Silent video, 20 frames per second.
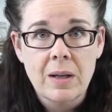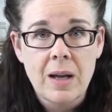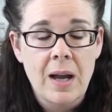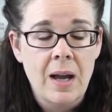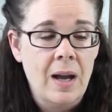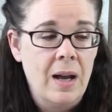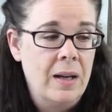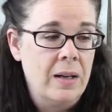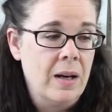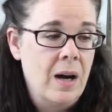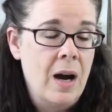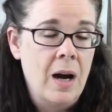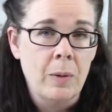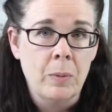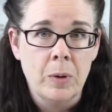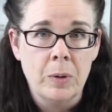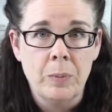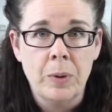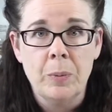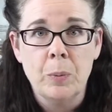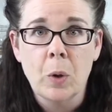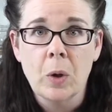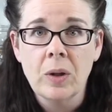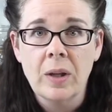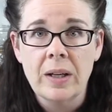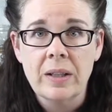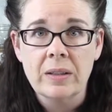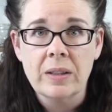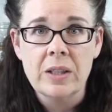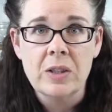and I would be more
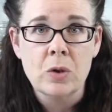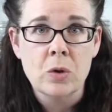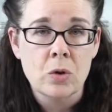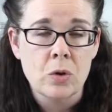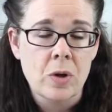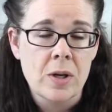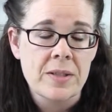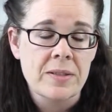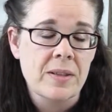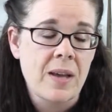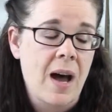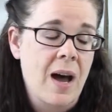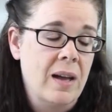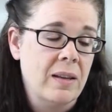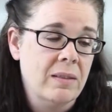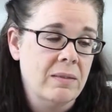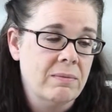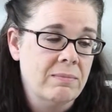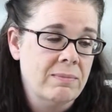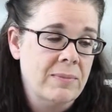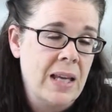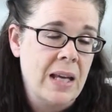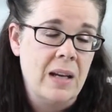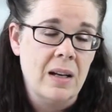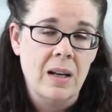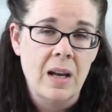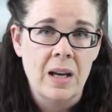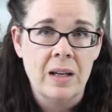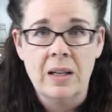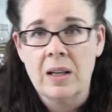likely to trust that
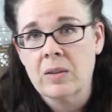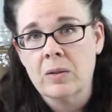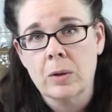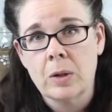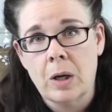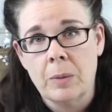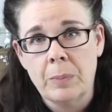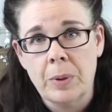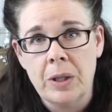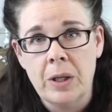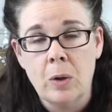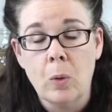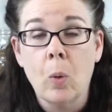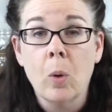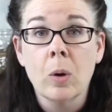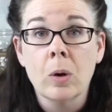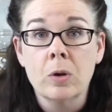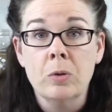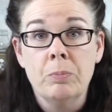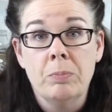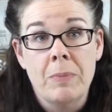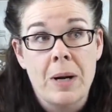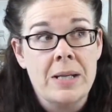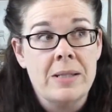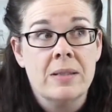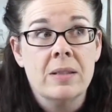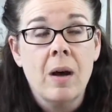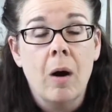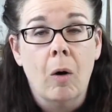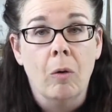than any other company or
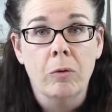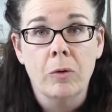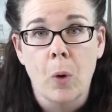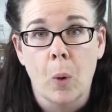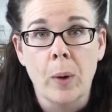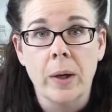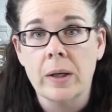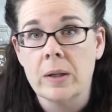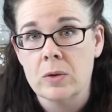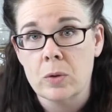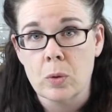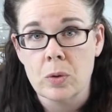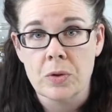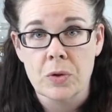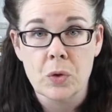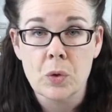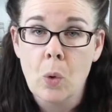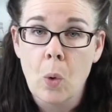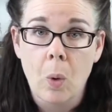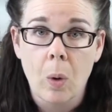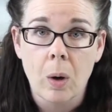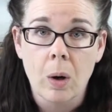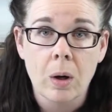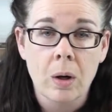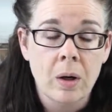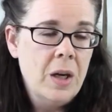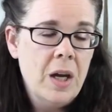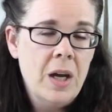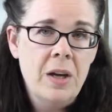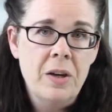myself going into a store.
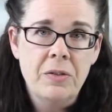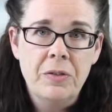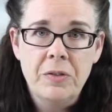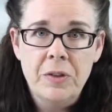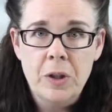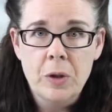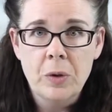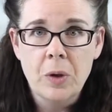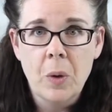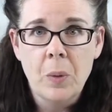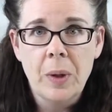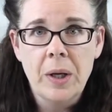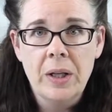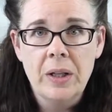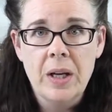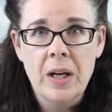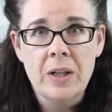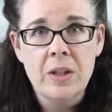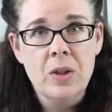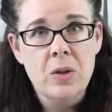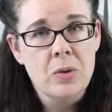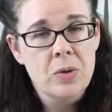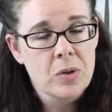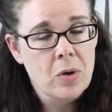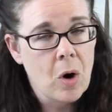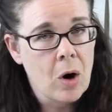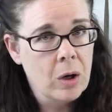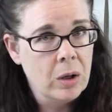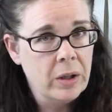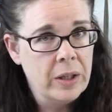If you go in and use
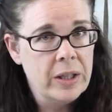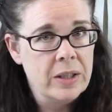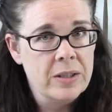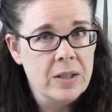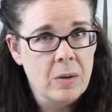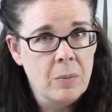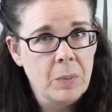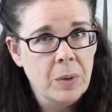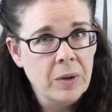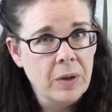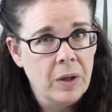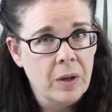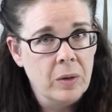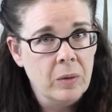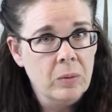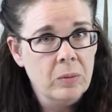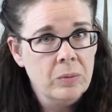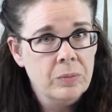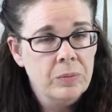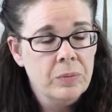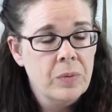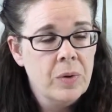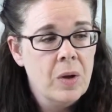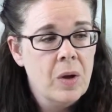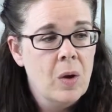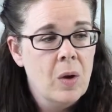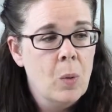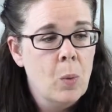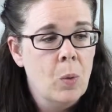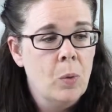our link down below,
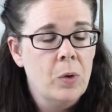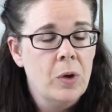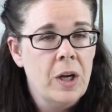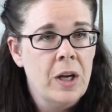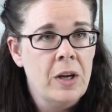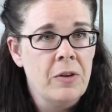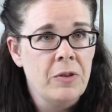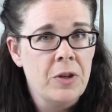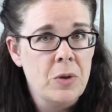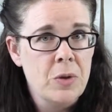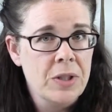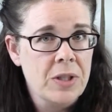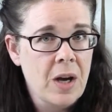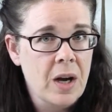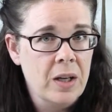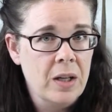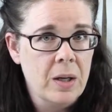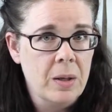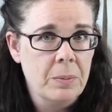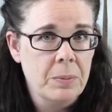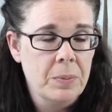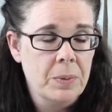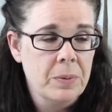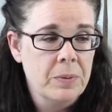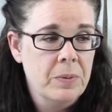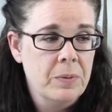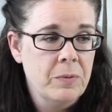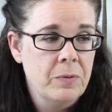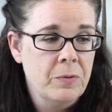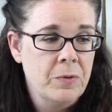if you sign up
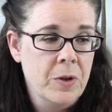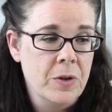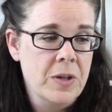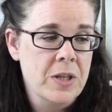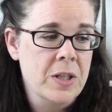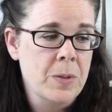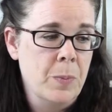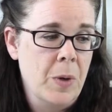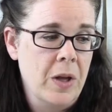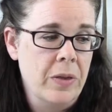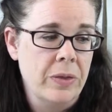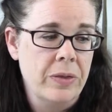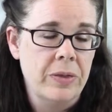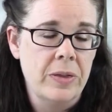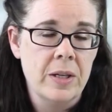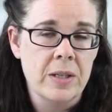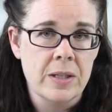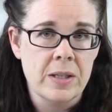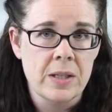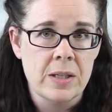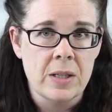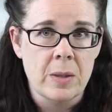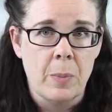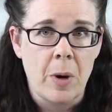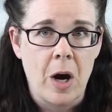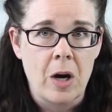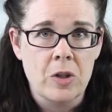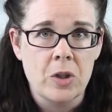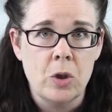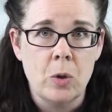for this month, this is the
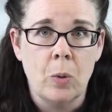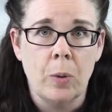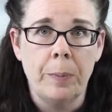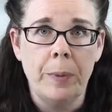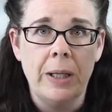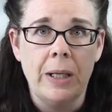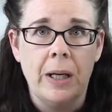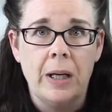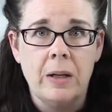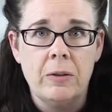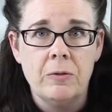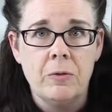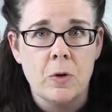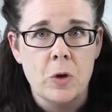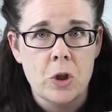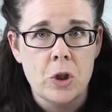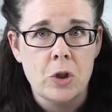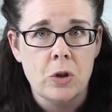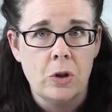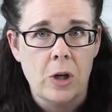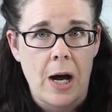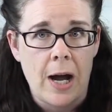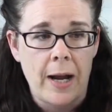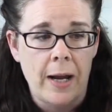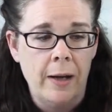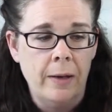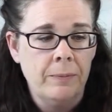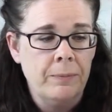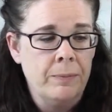box you will be getting for July.